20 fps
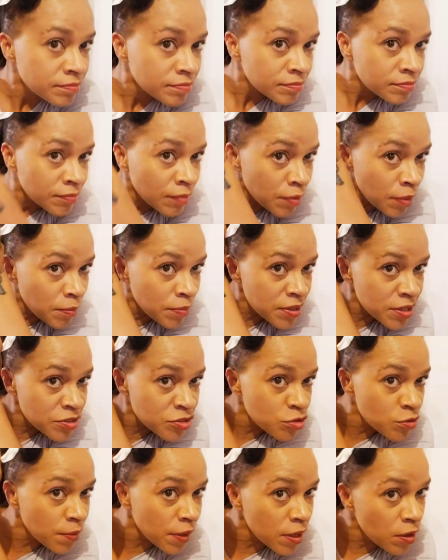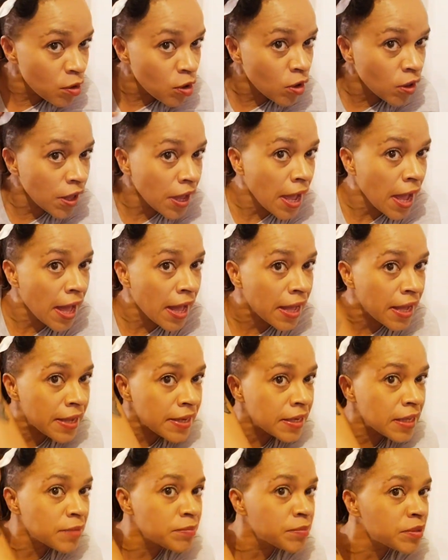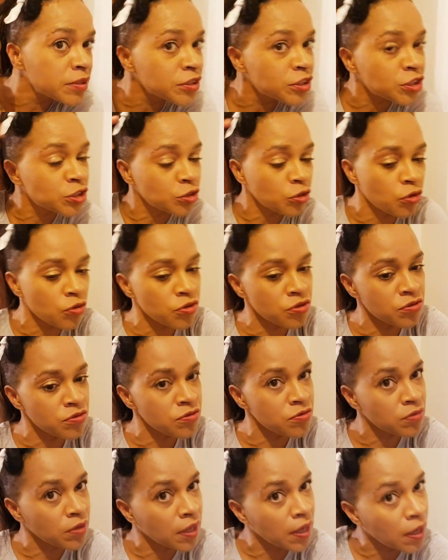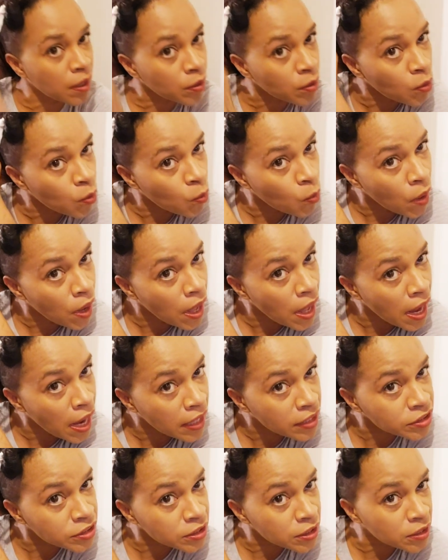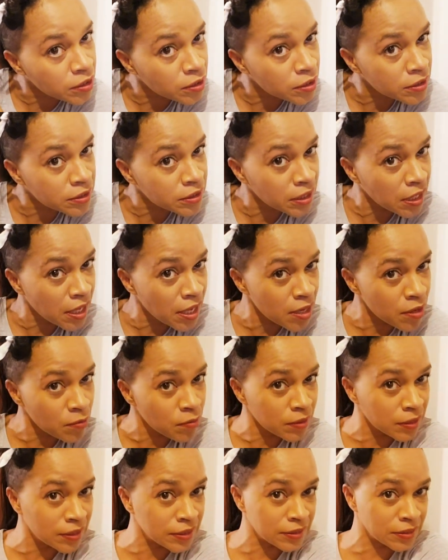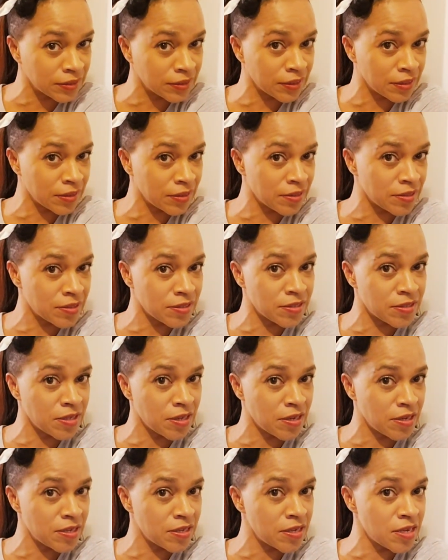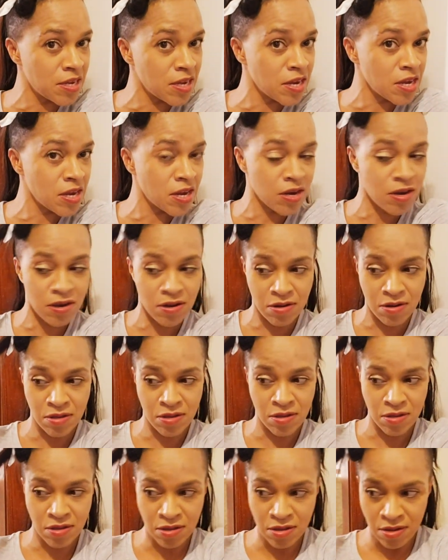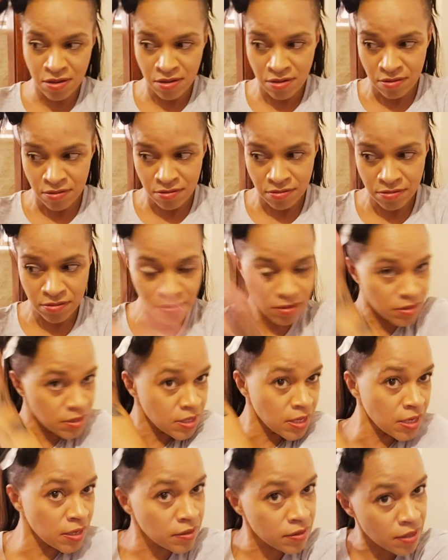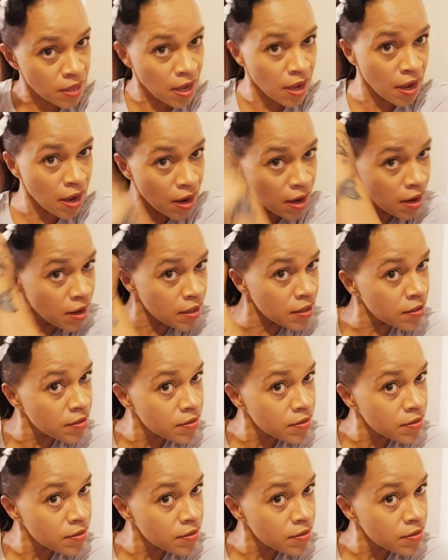And I'm going to do my whole head. I'm going to show you like what actually it looks like when it's done. So you take that.